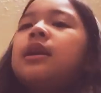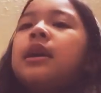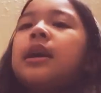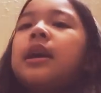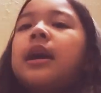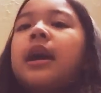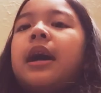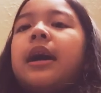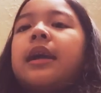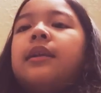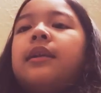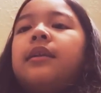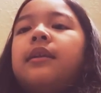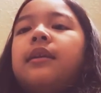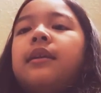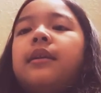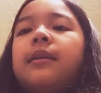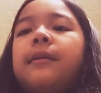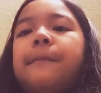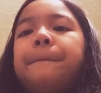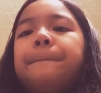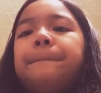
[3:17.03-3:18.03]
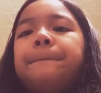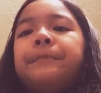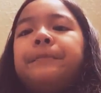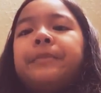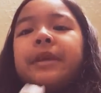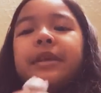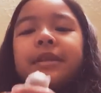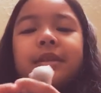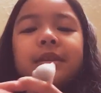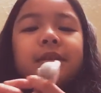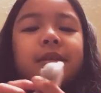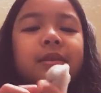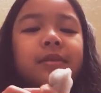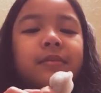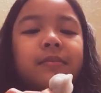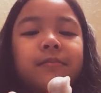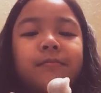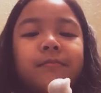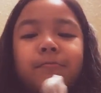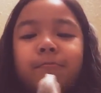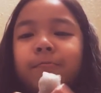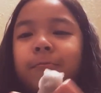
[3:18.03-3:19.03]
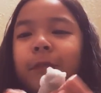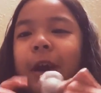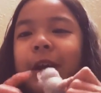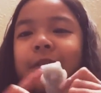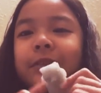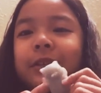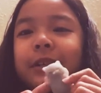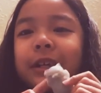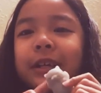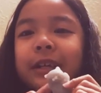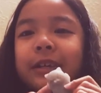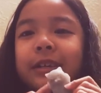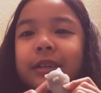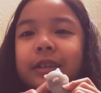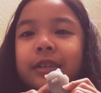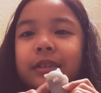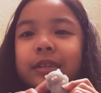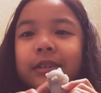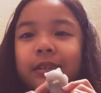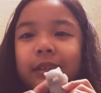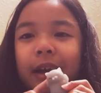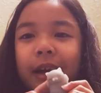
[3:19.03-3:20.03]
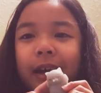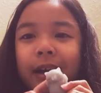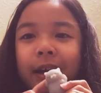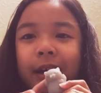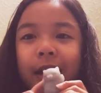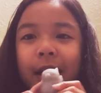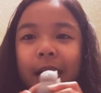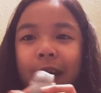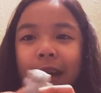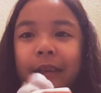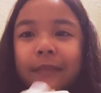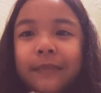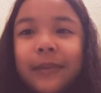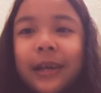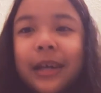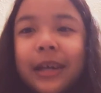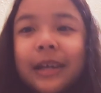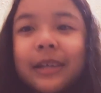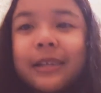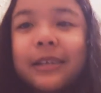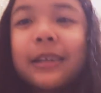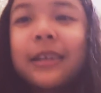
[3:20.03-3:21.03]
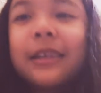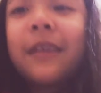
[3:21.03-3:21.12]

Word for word: And this kind of looks like cotton because it's